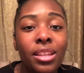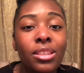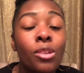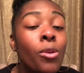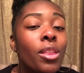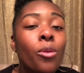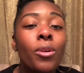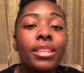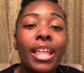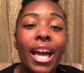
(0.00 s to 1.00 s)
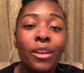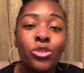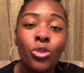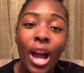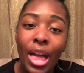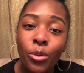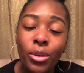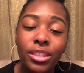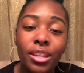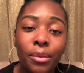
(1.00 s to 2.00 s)
the one that I have tried
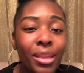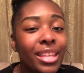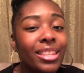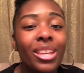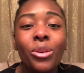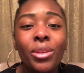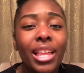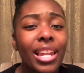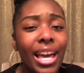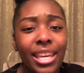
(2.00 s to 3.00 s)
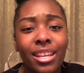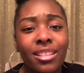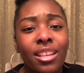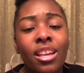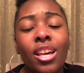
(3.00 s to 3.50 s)
with them, they don't really like it.